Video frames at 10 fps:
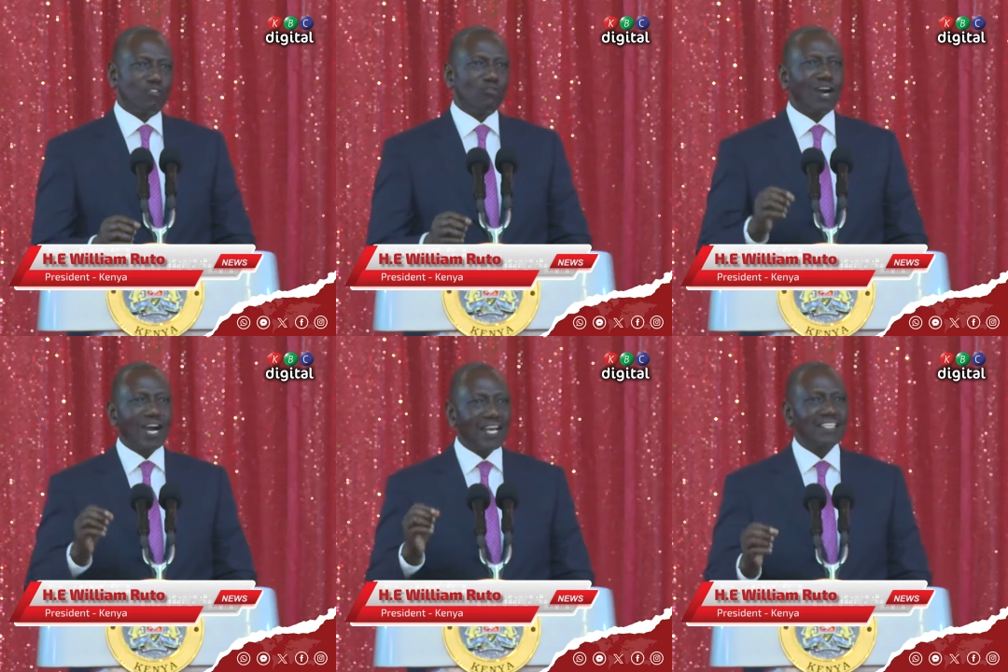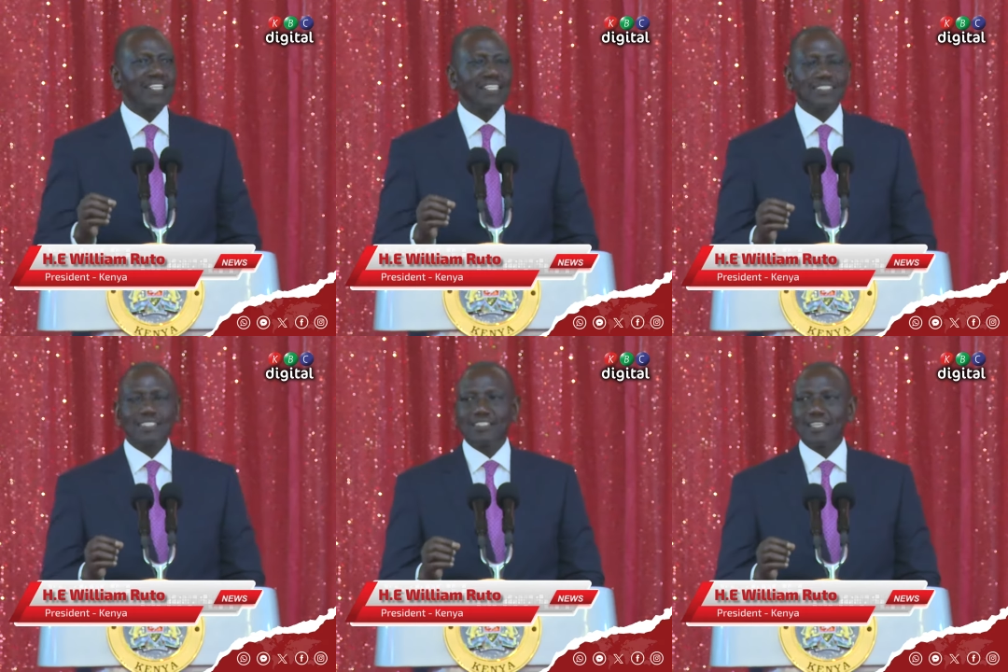were
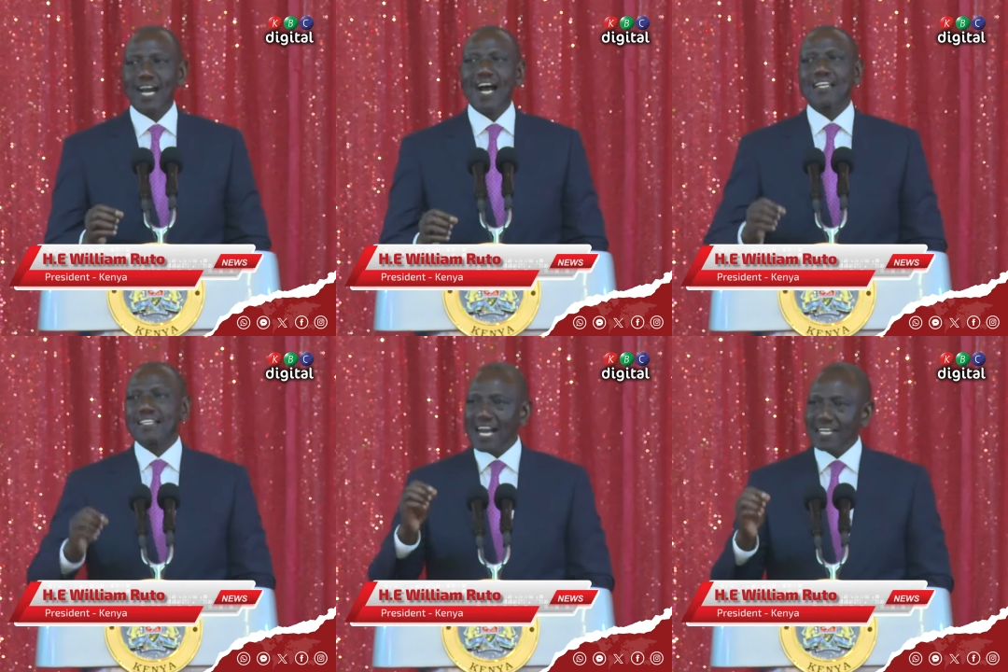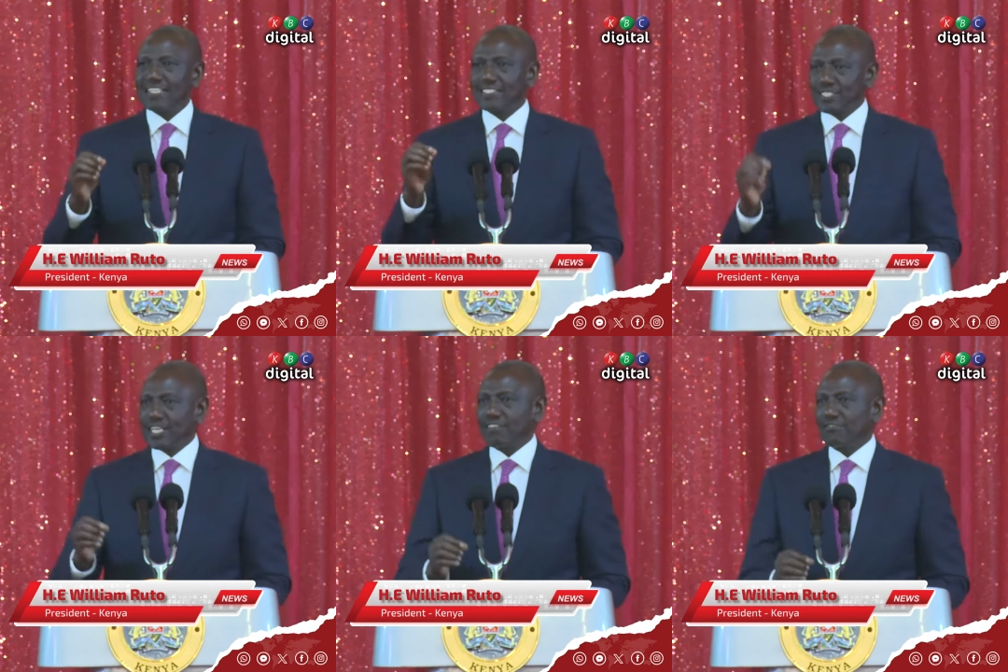alienated and
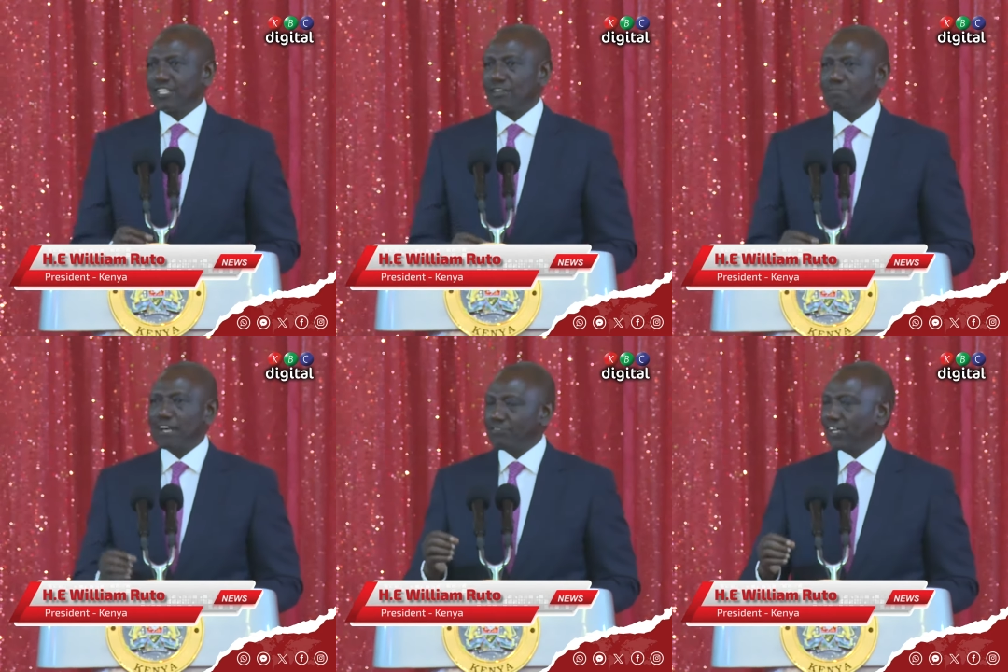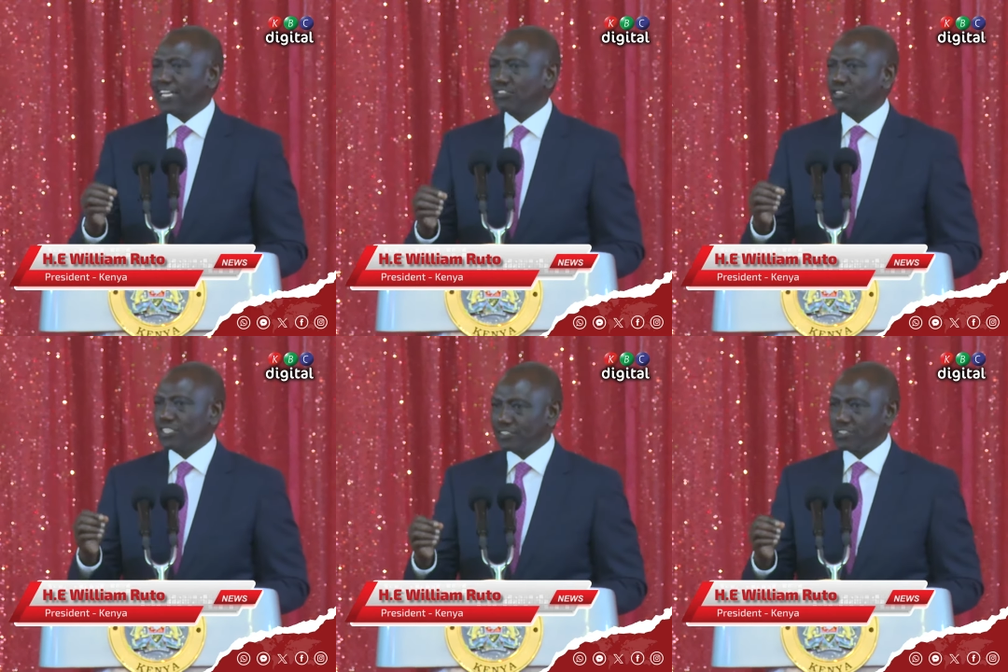underserved by
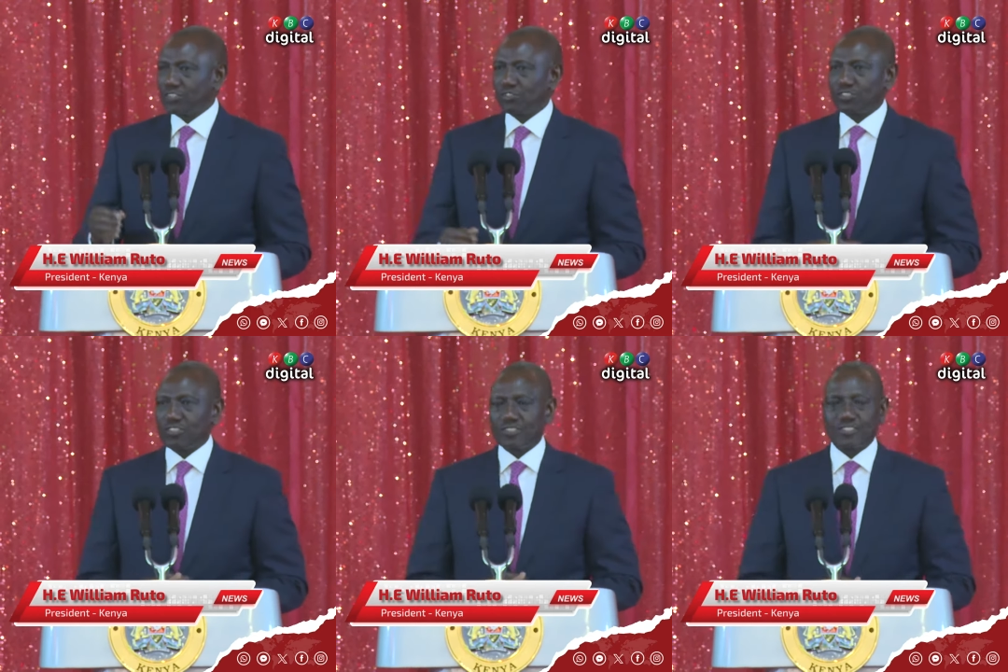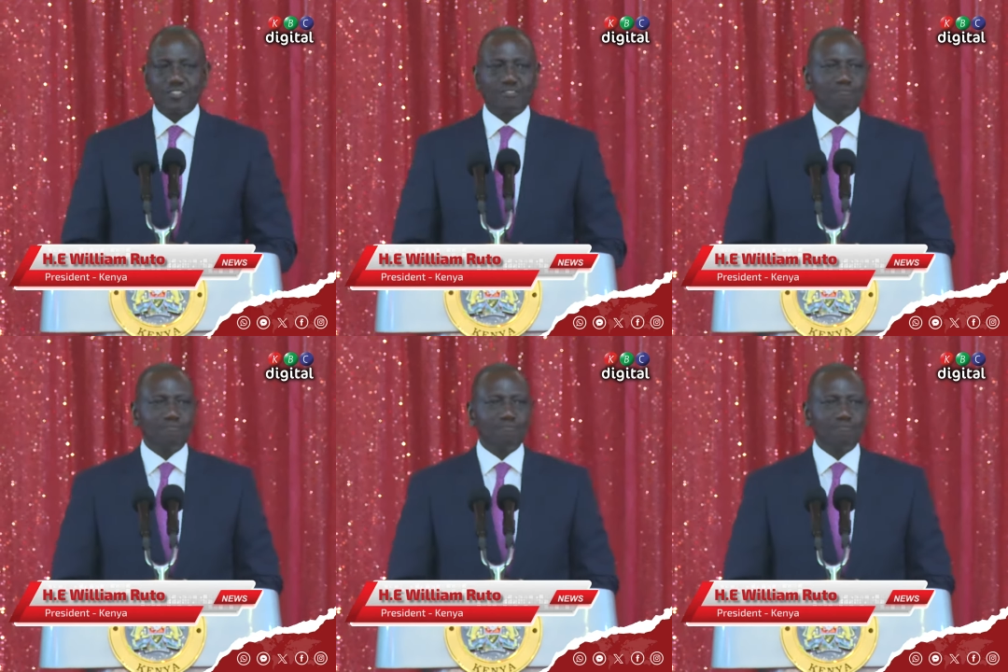financial institutions.